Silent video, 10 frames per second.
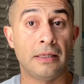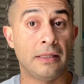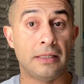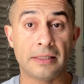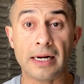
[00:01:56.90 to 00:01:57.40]

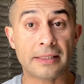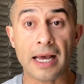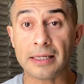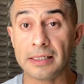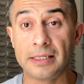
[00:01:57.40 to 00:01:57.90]
The state of
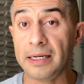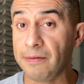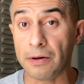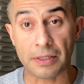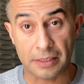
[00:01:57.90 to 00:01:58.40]
Texas didn't
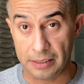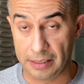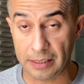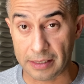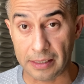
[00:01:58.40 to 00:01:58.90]
even know this
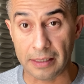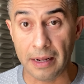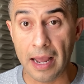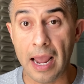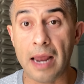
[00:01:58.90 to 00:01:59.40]
existed,
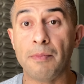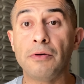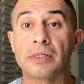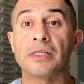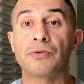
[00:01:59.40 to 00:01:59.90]
and
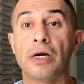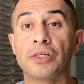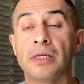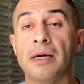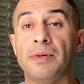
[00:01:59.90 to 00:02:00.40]
most
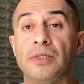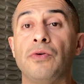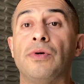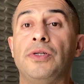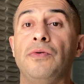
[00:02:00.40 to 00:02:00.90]
construction companies
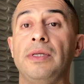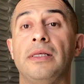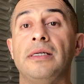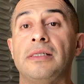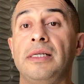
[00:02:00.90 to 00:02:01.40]
who were doing
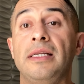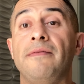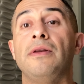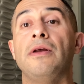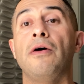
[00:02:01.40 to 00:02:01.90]
this didn't
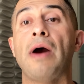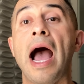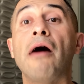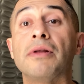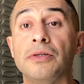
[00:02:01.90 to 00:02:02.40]
know
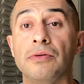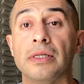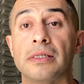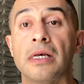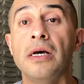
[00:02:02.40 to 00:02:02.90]
how to do
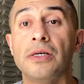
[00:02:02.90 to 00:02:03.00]
this.